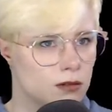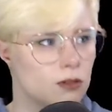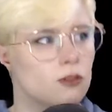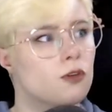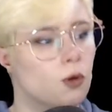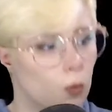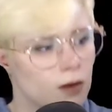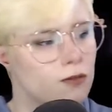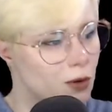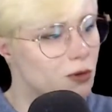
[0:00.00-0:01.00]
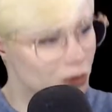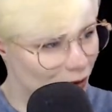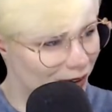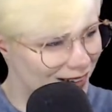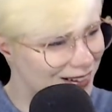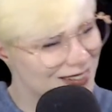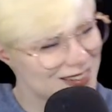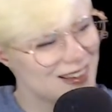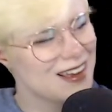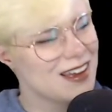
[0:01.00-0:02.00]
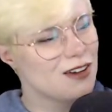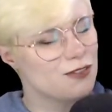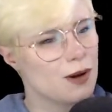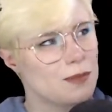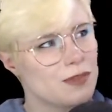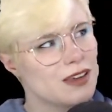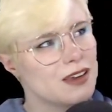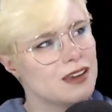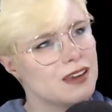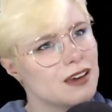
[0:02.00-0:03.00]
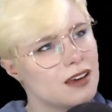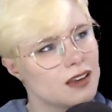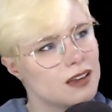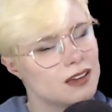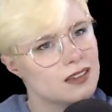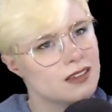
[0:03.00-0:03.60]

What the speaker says: for one of those tutorials from the, I